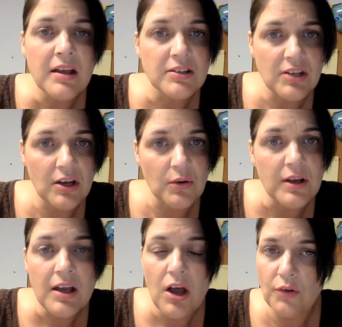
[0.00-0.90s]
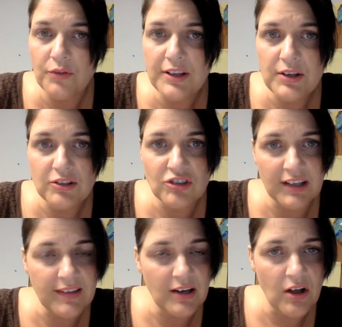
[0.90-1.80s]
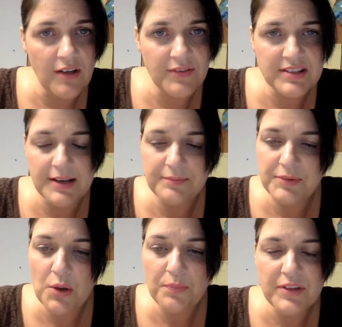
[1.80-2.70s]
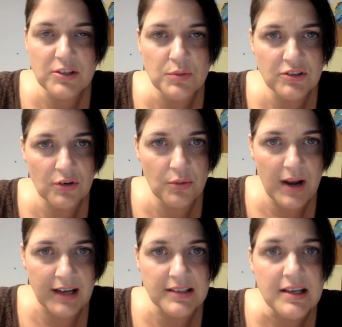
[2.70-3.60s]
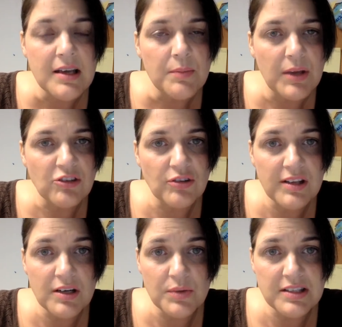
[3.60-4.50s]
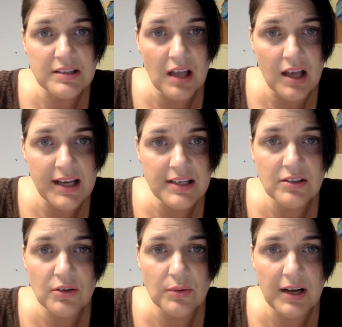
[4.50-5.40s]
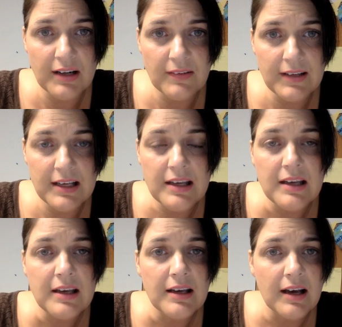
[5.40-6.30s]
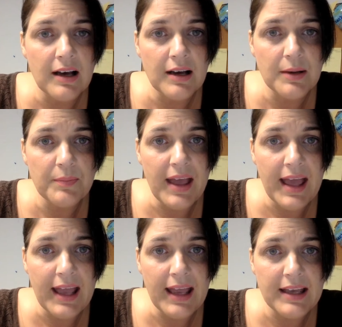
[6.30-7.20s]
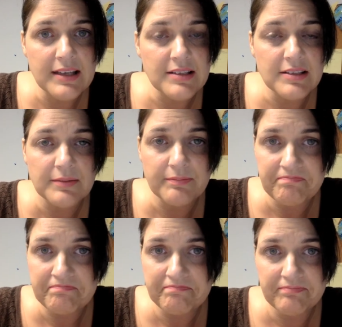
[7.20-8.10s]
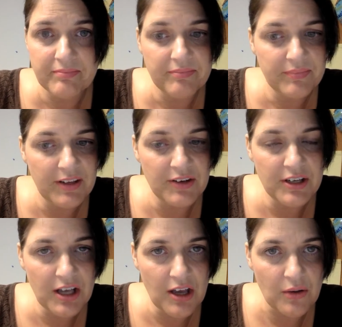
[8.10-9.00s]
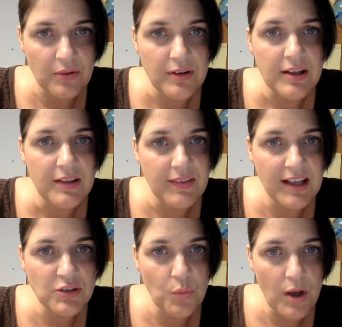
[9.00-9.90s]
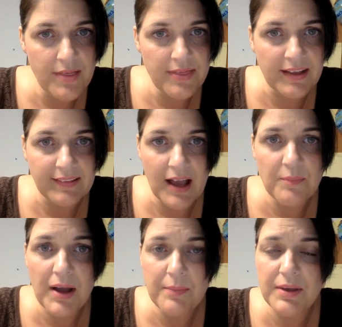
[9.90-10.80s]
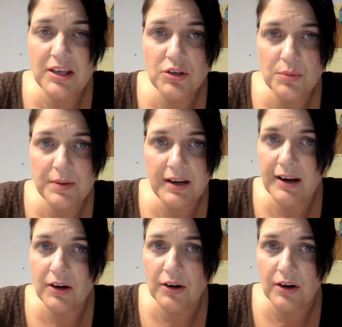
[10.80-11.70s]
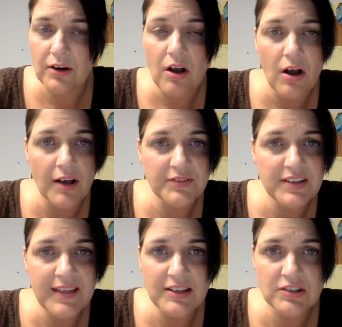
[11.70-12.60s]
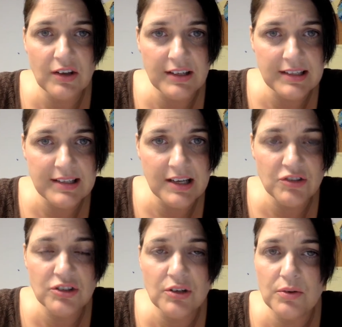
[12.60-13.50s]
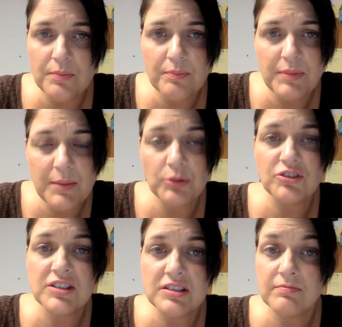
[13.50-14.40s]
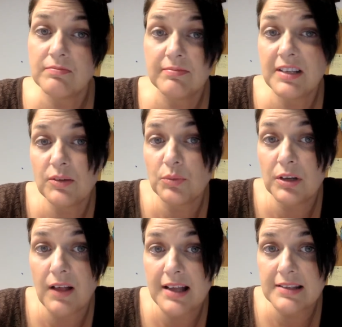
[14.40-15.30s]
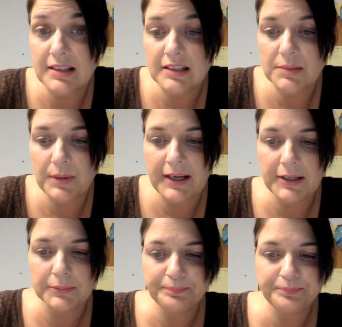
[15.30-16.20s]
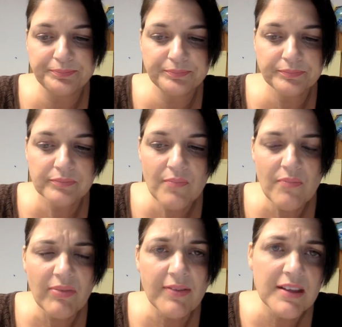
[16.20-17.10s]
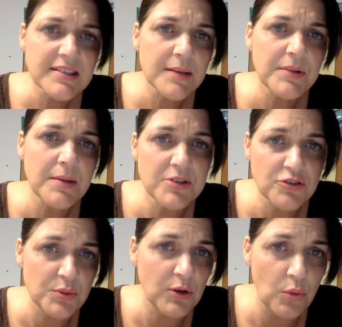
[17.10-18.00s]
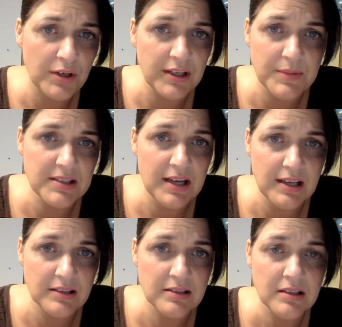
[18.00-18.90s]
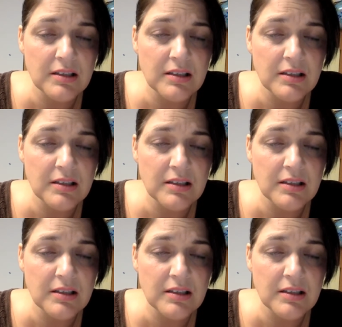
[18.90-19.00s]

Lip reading: So hopefully you can check that off and say, nope, this was correct. Make sure that it was signed correctly, and there you go. That's one thing. That might be human error. Often that's not intentional. People just didn't realize it expired. Then sometimes there's recording mistakes.